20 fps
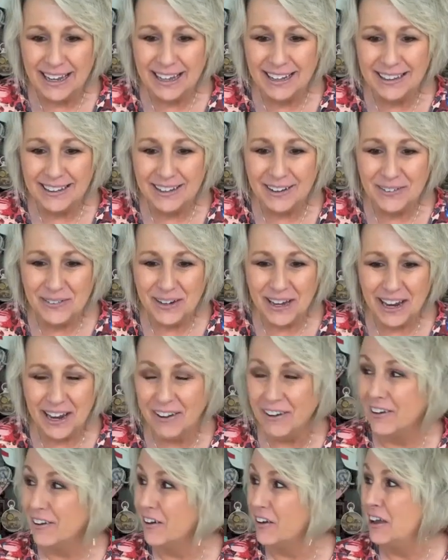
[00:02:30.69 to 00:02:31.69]
Hello,
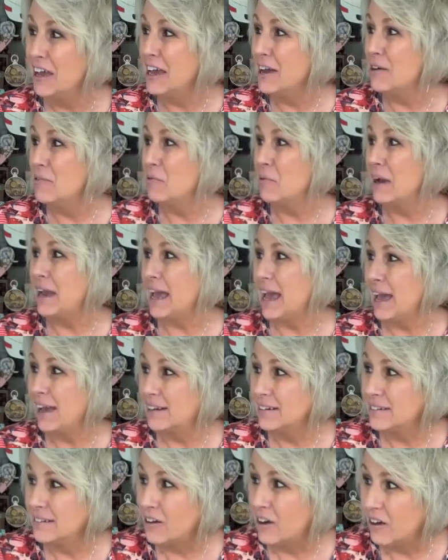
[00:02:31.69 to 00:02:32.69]
Carol. We
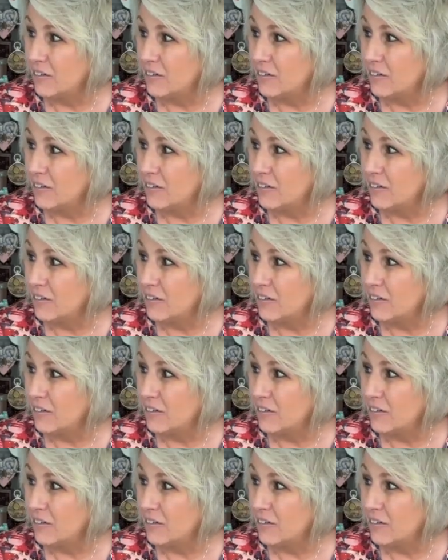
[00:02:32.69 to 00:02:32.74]
had